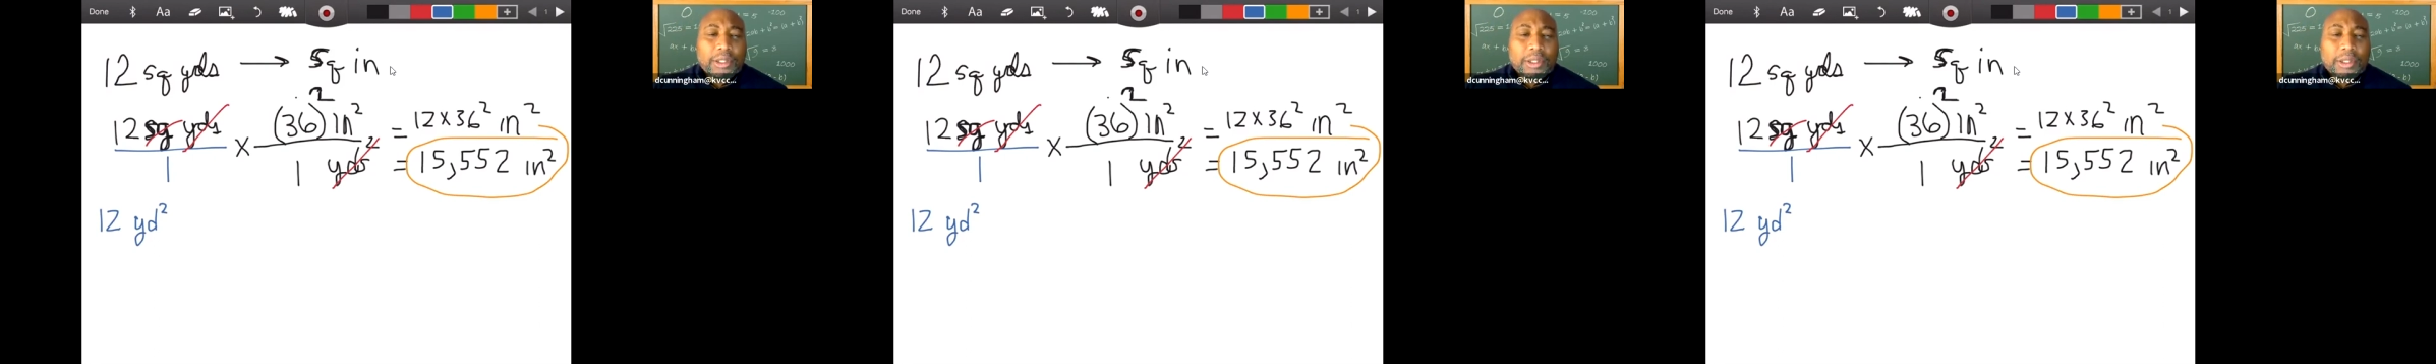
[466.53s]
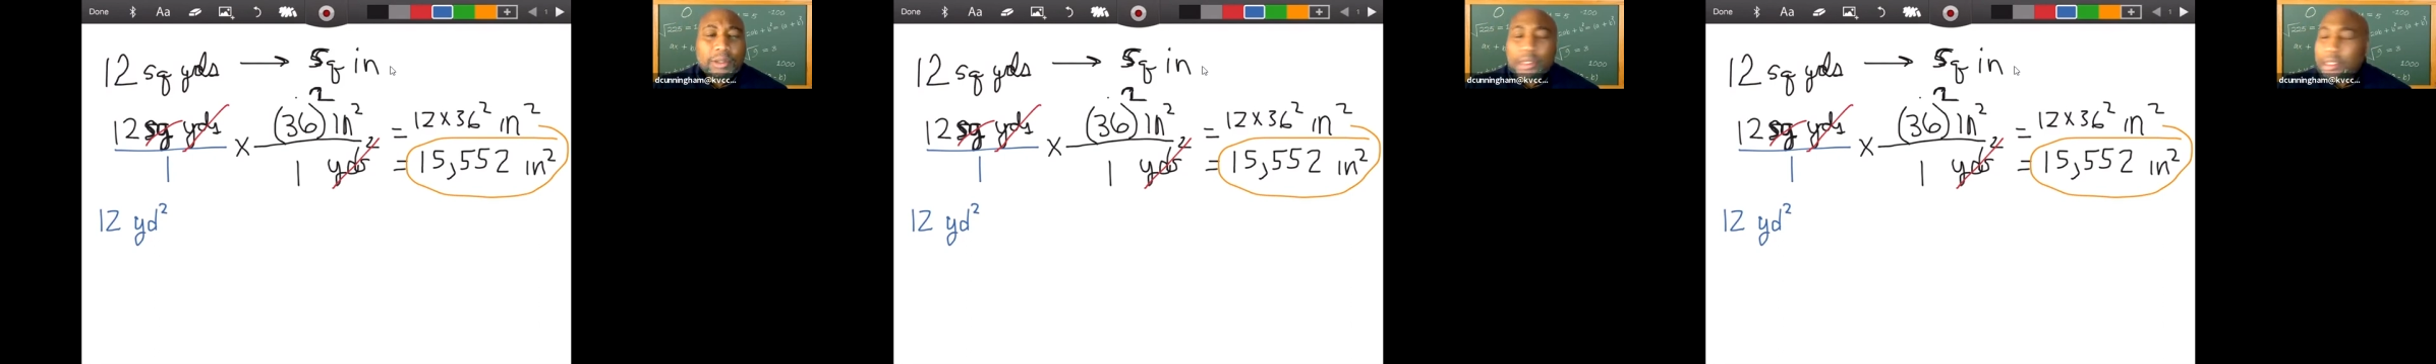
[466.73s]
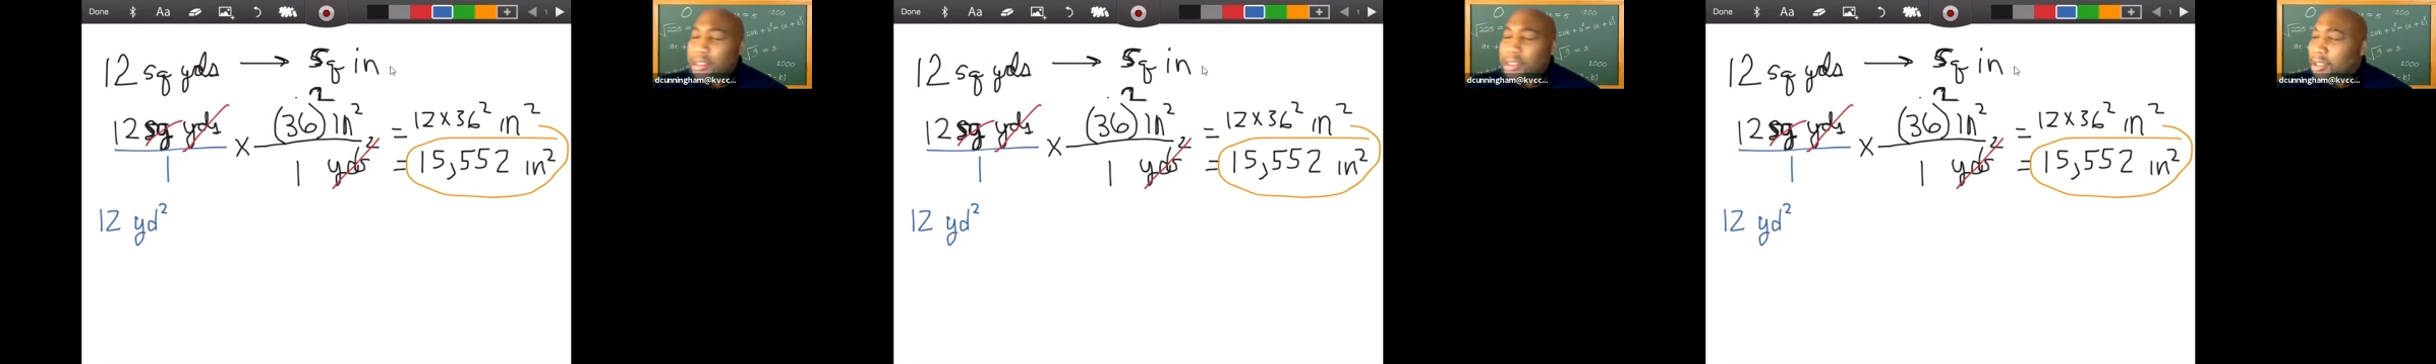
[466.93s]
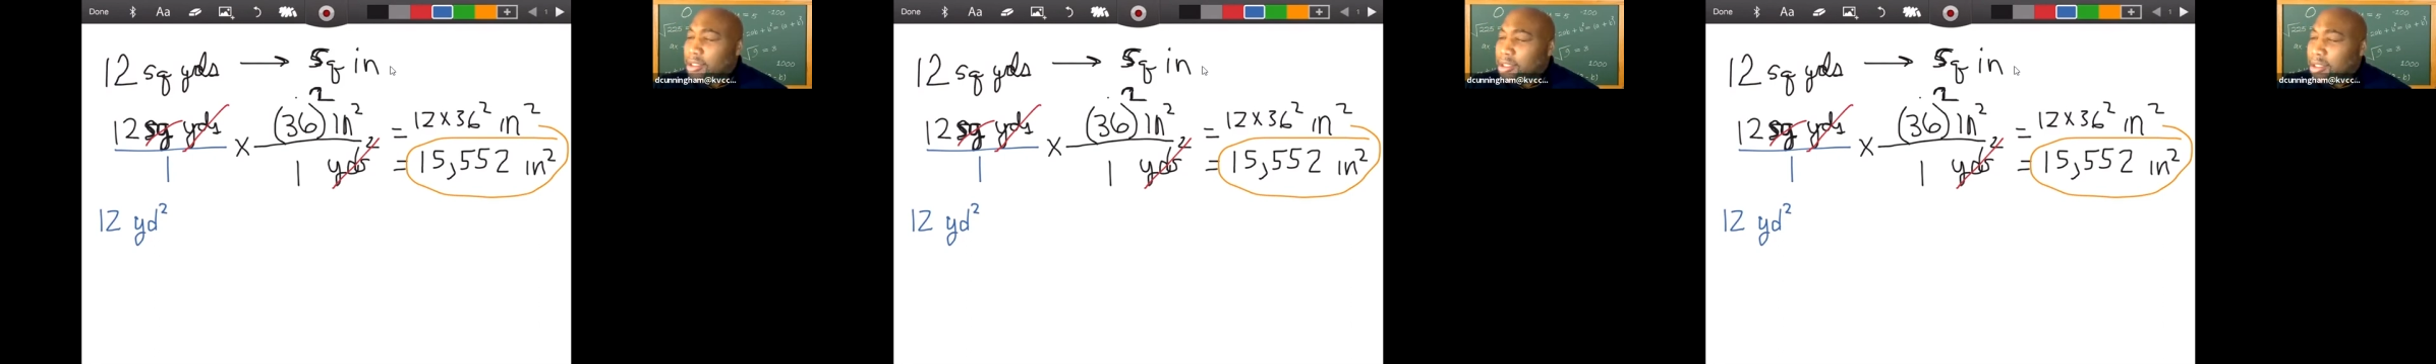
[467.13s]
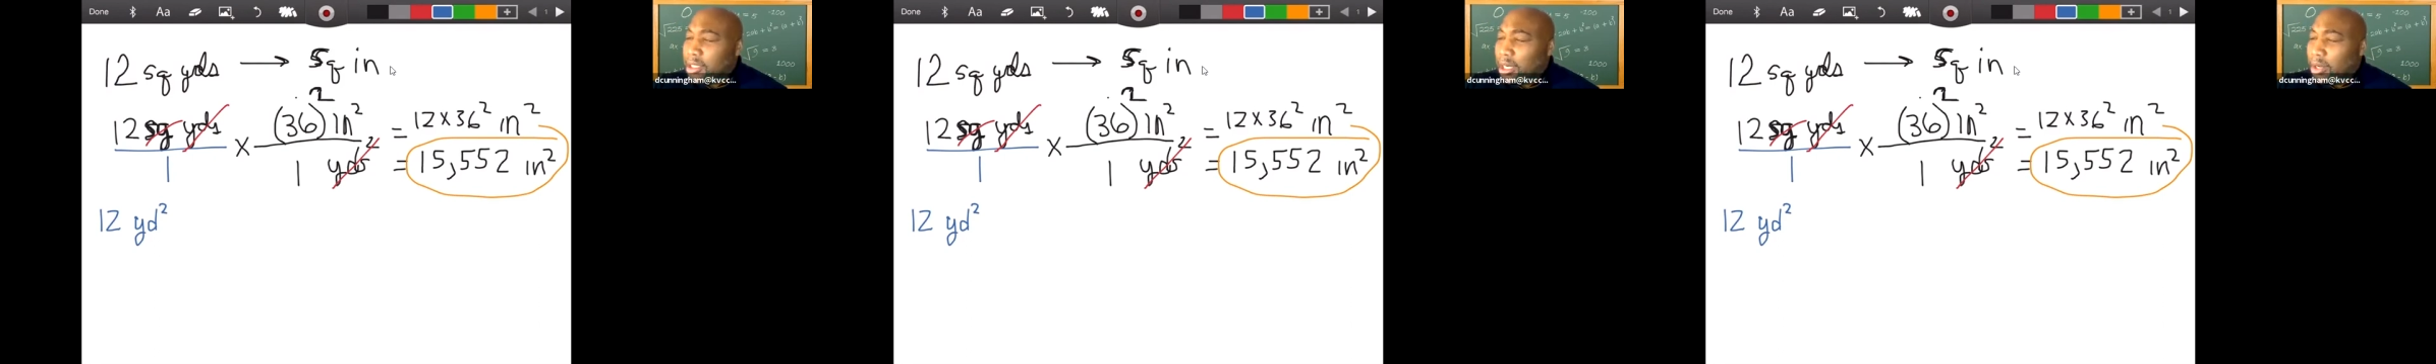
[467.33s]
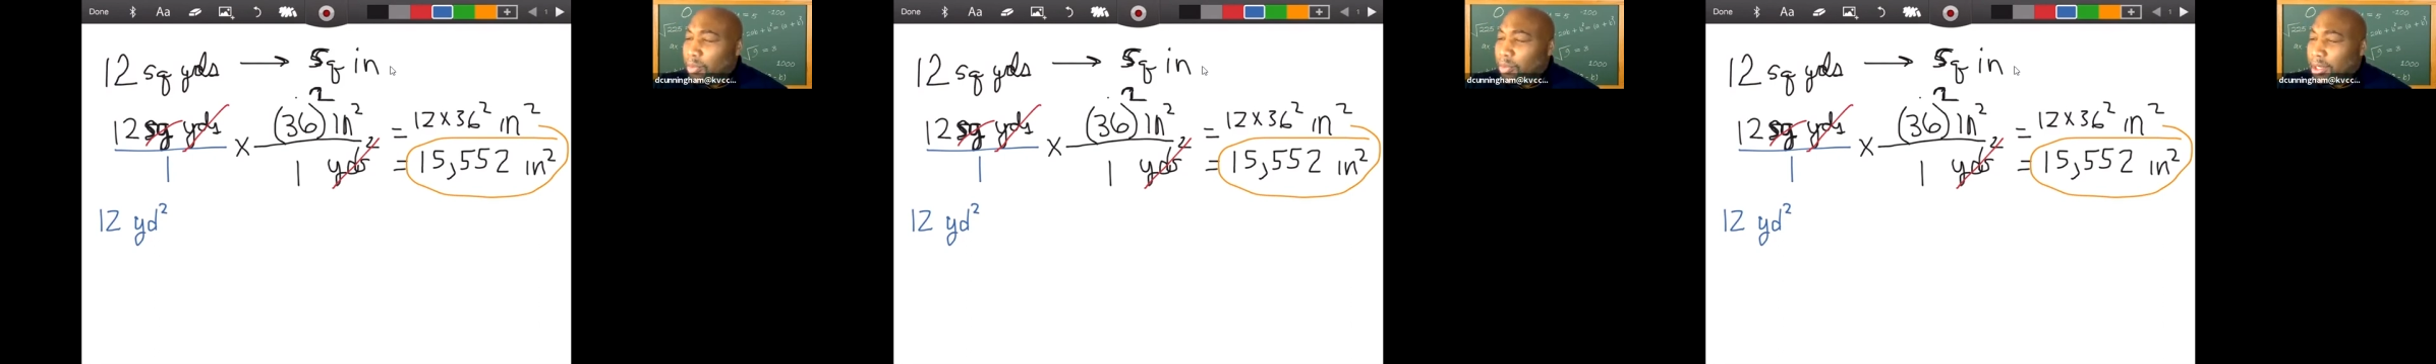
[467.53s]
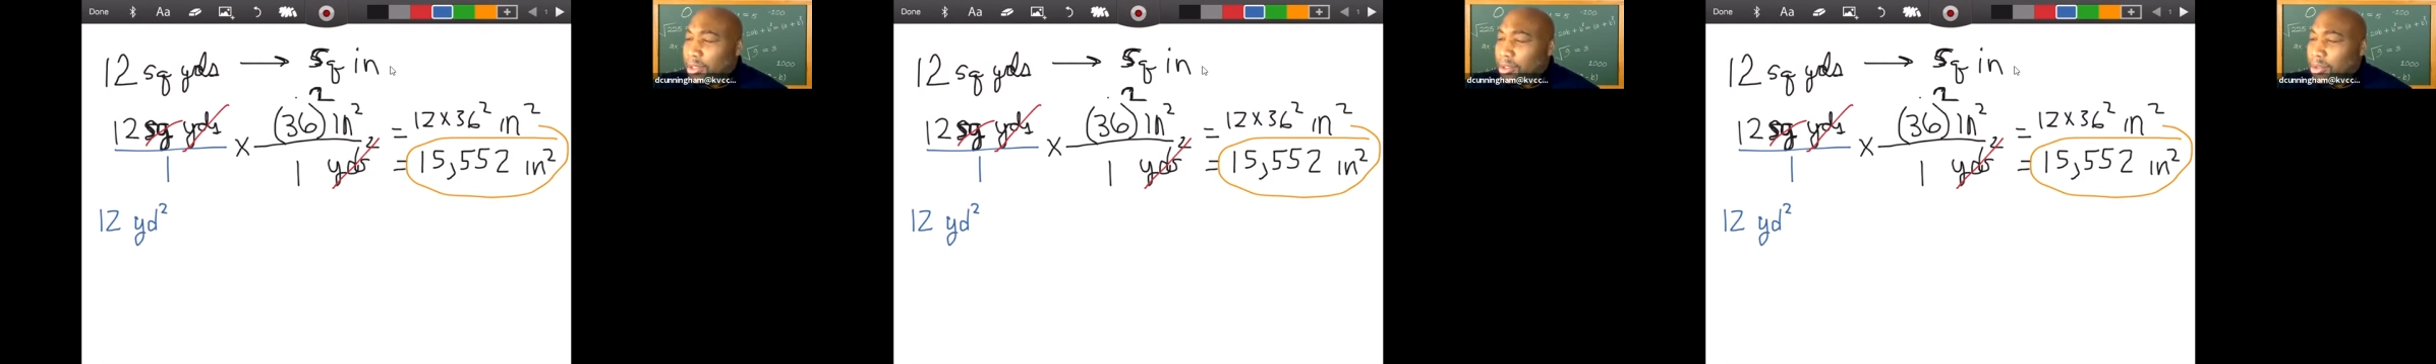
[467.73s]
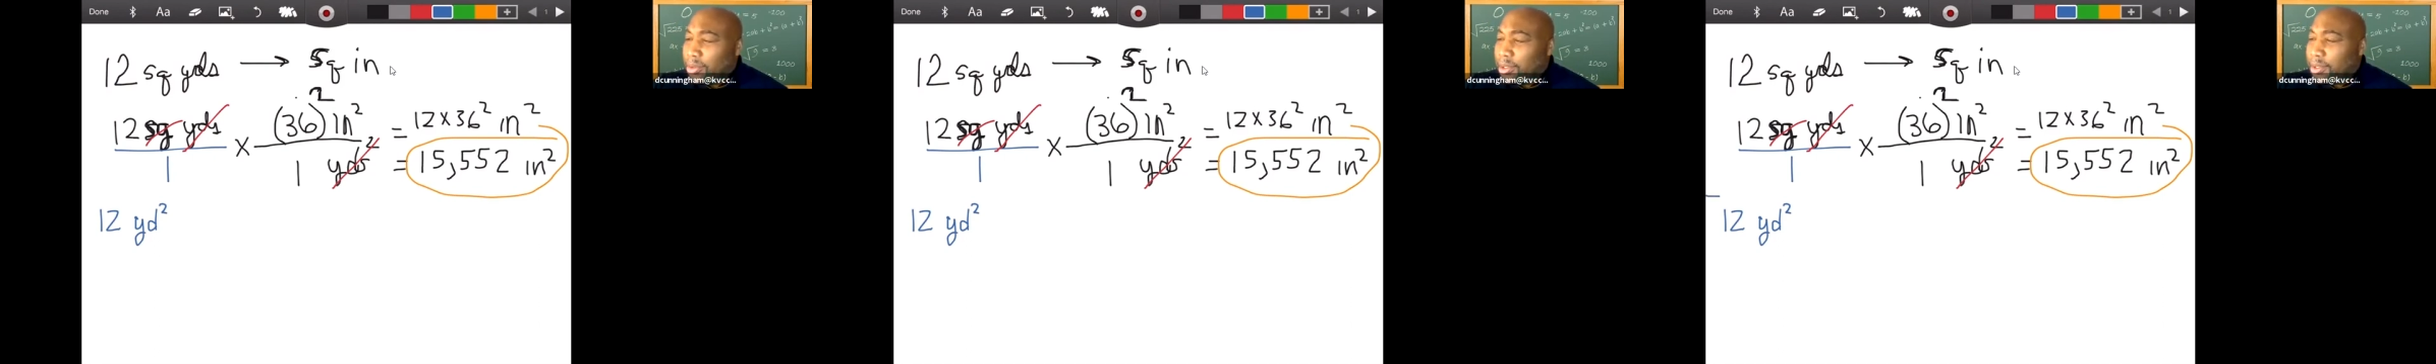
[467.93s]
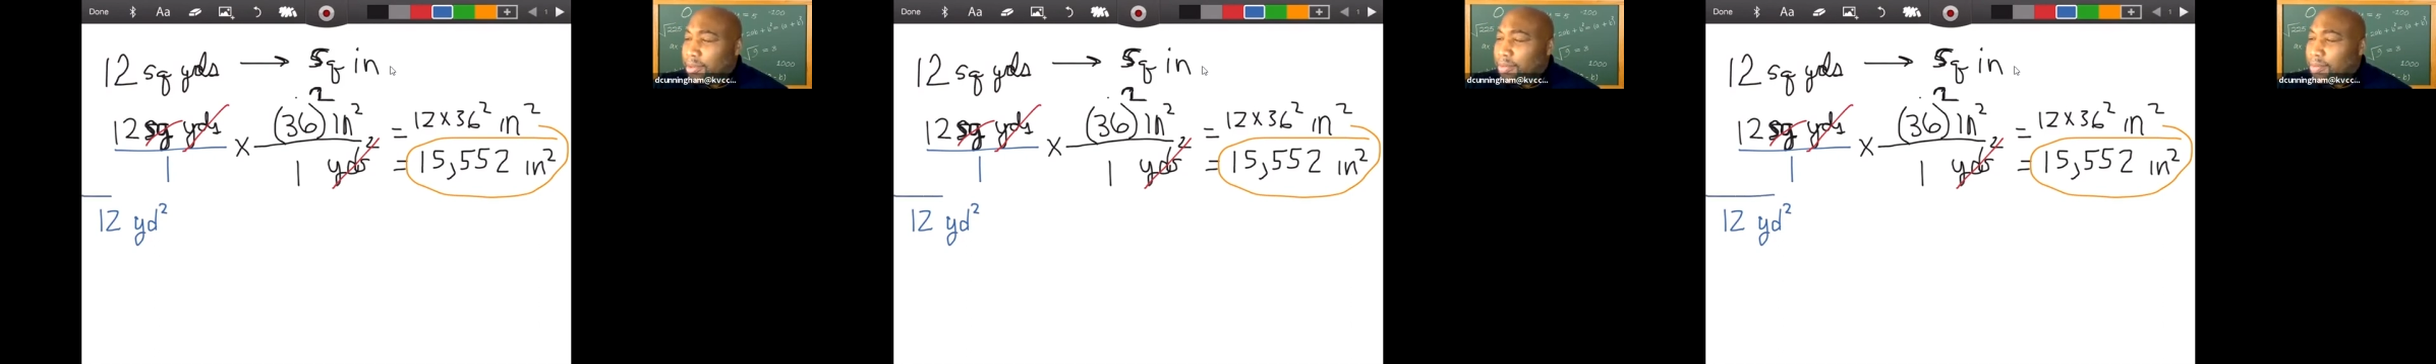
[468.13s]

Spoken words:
So this is our second way to do it.